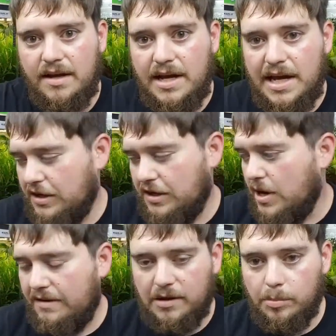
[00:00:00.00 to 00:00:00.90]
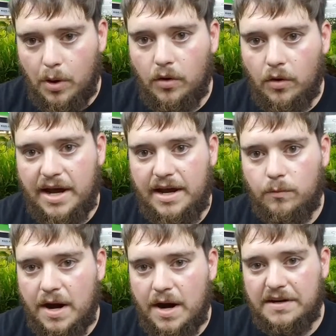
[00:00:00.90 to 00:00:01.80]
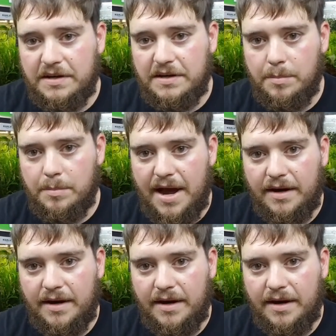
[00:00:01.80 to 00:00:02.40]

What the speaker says: and you have your bulkhead right there in the back.